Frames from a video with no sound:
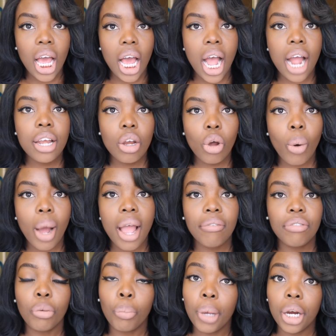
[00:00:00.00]
I know I
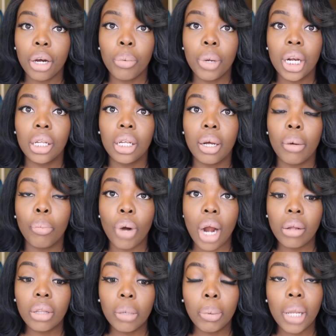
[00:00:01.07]
have to pair with a, a
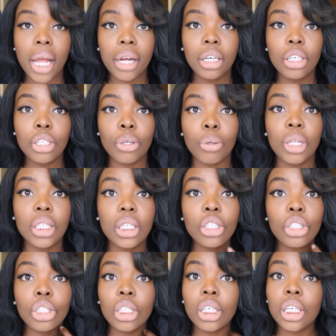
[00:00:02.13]
brown lip liner. So this is
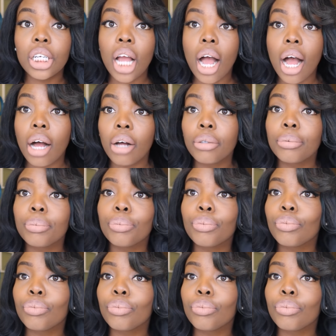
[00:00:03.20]
Sugar, y'all.